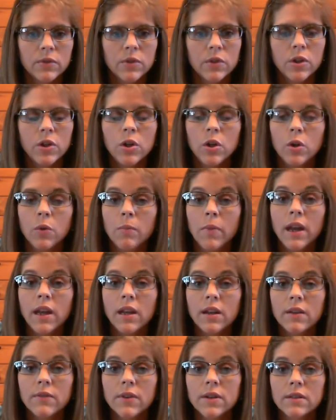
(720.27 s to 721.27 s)
you know,
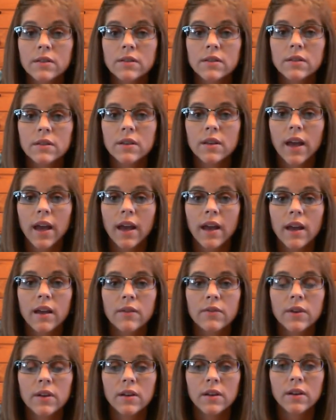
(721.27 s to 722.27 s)
many of us
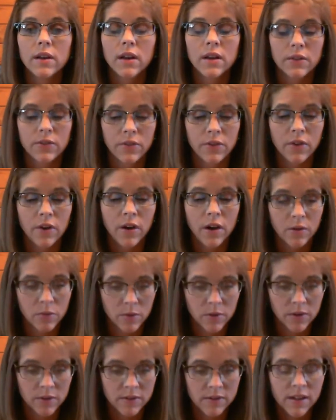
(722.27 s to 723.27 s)
have a thought
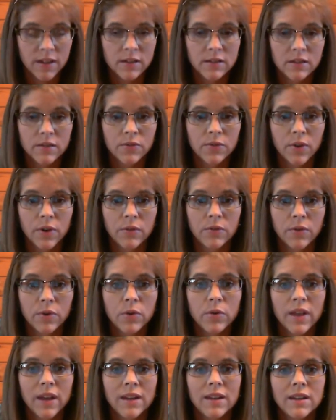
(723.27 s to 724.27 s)
or a sense of
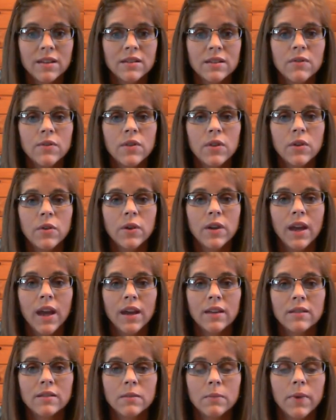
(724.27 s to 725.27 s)
who that is, even though he
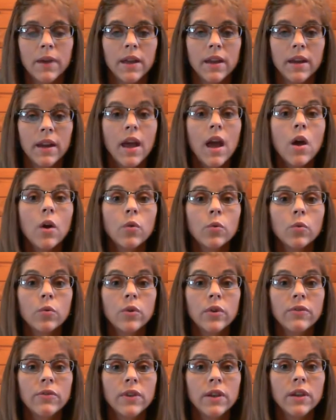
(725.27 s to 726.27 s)
hasn't been
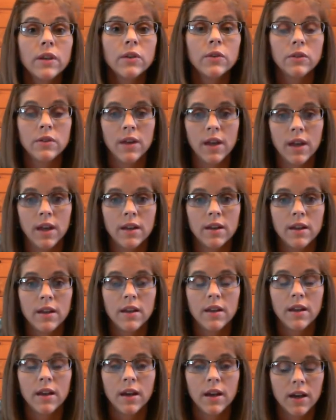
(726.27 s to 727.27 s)
revealed yet.
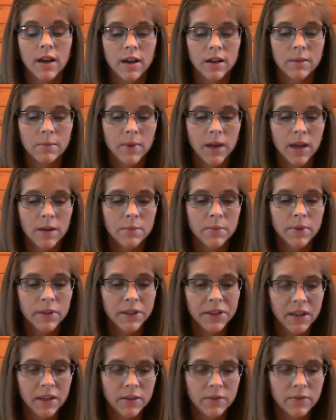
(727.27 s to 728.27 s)
I
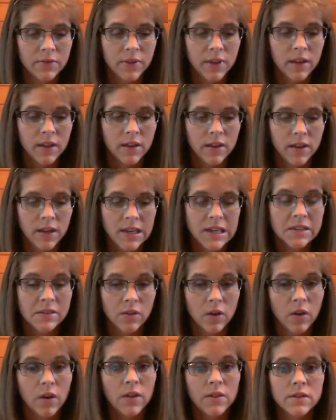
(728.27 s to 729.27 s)
believe he is
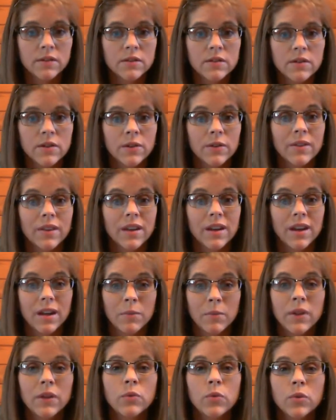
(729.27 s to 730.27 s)
on this earth, and I
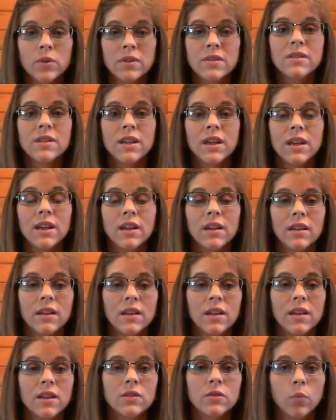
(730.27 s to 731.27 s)
believe we're seeing
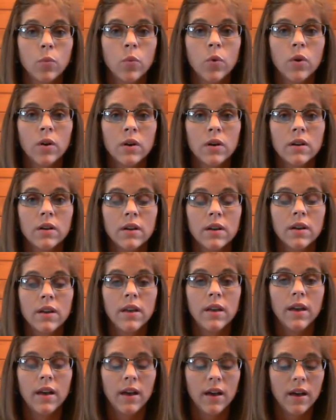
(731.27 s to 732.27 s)
his work
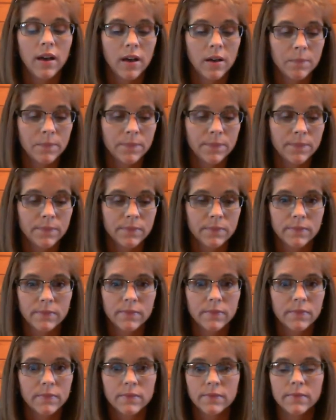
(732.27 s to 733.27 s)

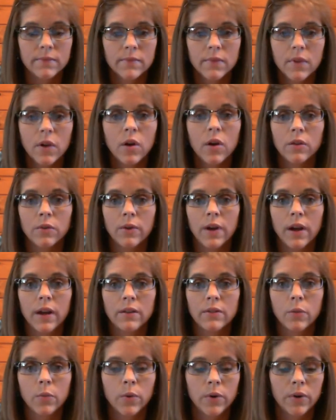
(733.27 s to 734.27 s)
all
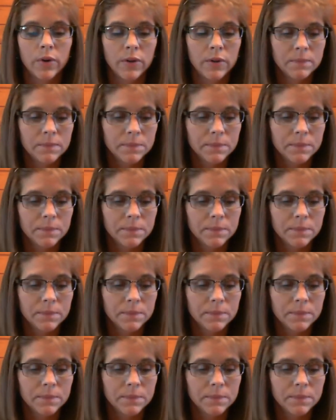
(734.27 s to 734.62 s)
around the world.